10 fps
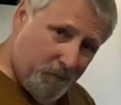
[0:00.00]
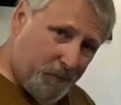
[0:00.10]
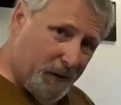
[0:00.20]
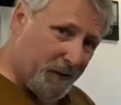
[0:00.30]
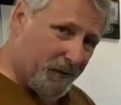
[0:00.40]

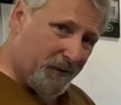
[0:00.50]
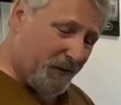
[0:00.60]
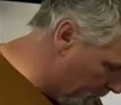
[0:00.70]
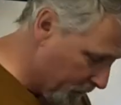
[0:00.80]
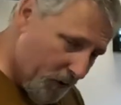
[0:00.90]
but
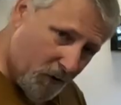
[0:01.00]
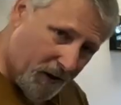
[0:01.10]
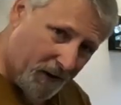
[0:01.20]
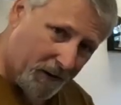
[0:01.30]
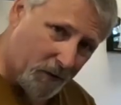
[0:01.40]
there's no
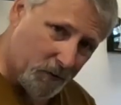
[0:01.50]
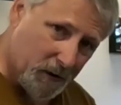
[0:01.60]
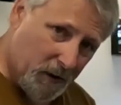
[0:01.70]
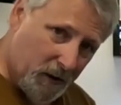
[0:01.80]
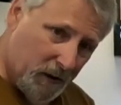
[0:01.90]

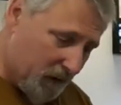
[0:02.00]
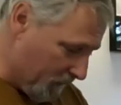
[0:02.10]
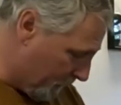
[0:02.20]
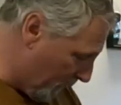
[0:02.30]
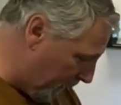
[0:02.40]
cutout in the
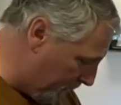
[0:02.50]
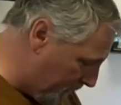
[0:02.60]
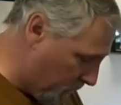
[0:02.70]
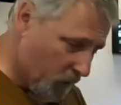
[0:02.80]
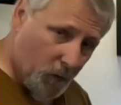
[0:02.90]
frame
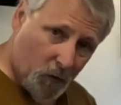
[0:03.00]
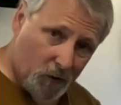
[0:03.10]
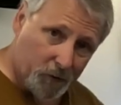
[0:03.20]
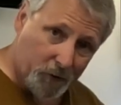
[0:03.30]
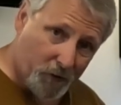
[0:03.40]
for the
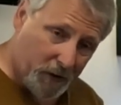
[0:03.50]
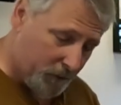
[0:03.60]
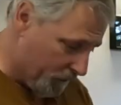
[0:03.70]
oil to drain